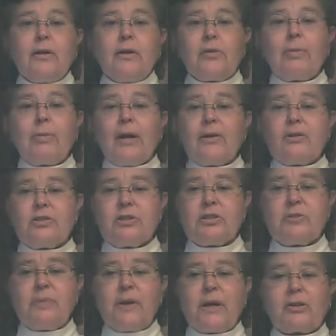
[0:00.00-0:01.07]
The buyer's
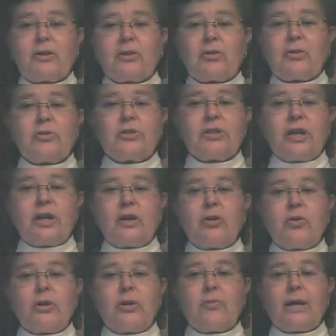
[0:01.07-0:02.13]
inspector, who is now
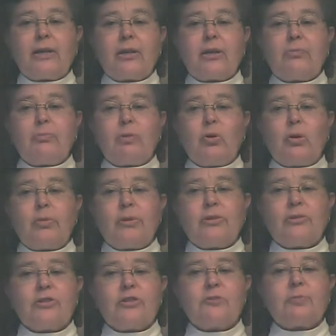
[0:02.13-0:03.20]
going to make an appointment
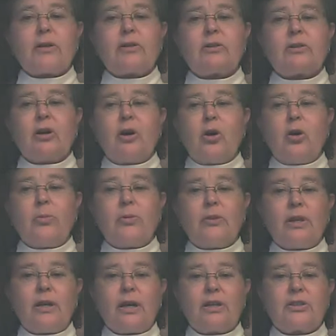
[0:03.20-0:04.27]
to inspect the home in
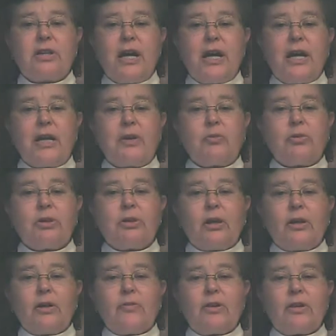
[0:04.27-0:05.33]
the next day, will
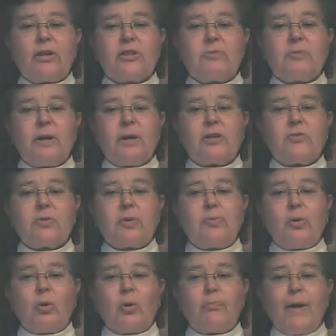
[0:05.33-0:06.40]
deliver the inspection
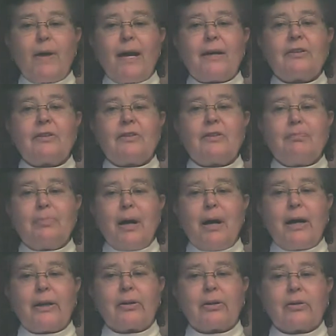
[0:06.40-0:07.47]
report back to the
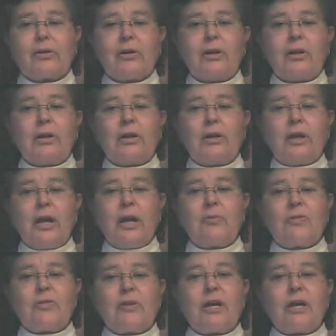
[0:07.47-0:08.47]
buyer and, with